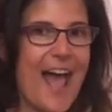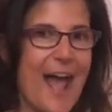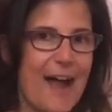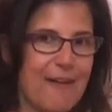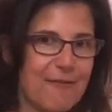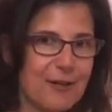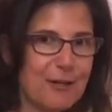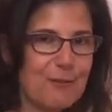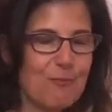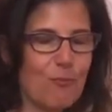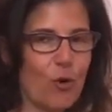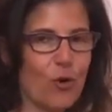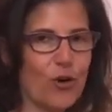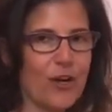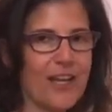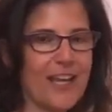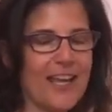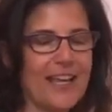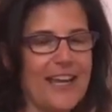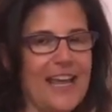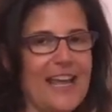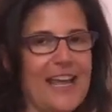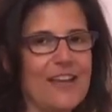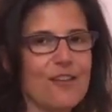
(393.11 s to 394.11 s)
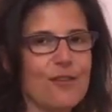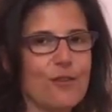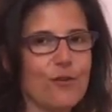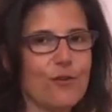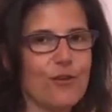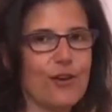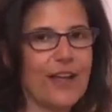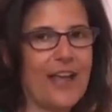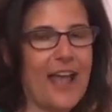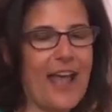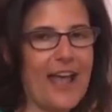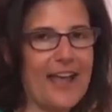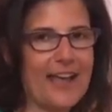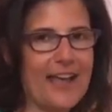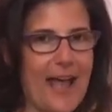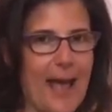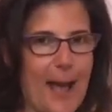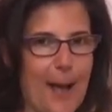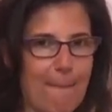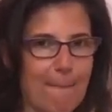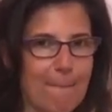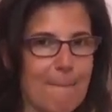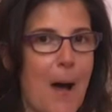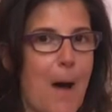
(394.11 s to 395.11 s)
every morning at 8:30
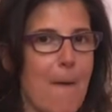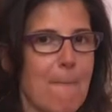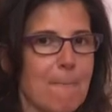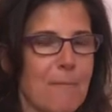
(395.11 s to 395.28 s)
a.m.